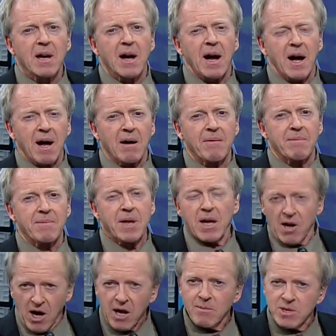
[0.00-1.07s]
the
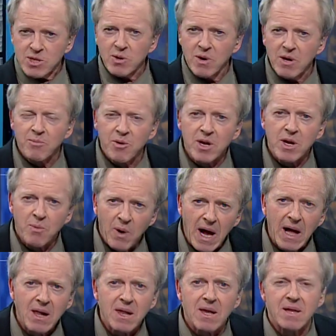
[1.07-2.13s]
economy is doing pretty well